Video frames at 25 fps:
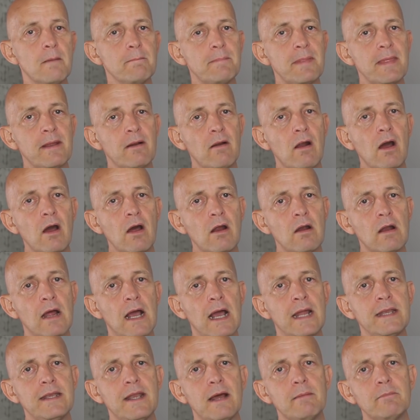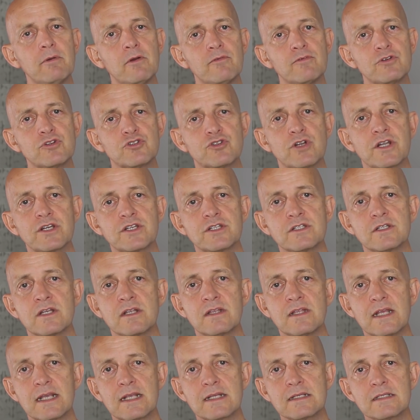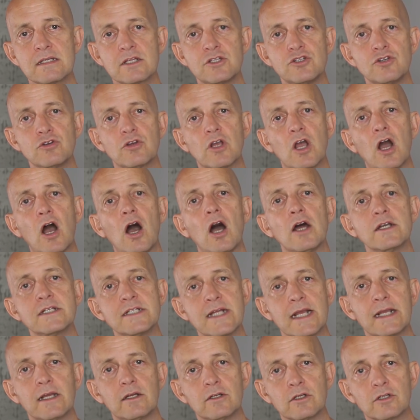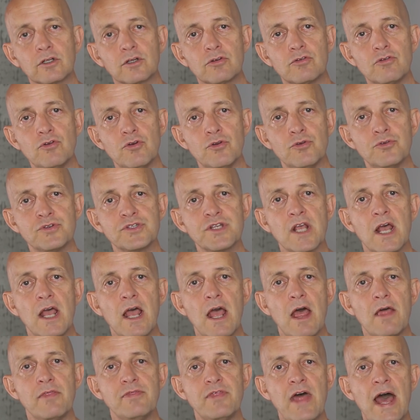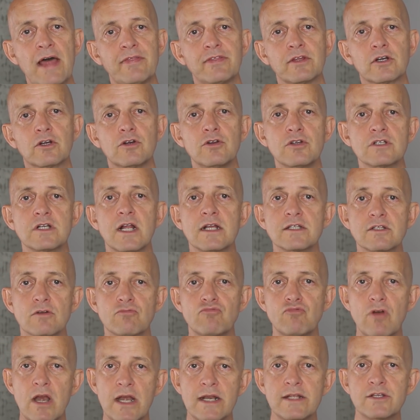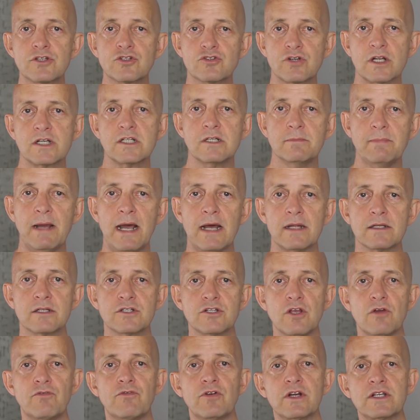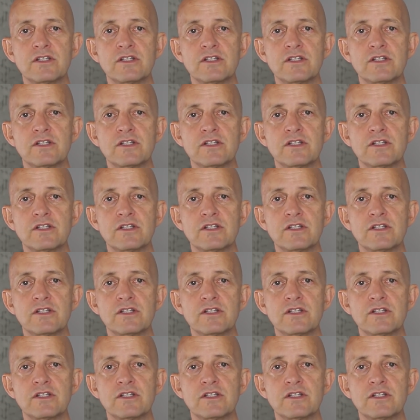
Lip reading: But there are a number of restrictions and things that you can't take on a cruise that the cruise lines are really strict about. So for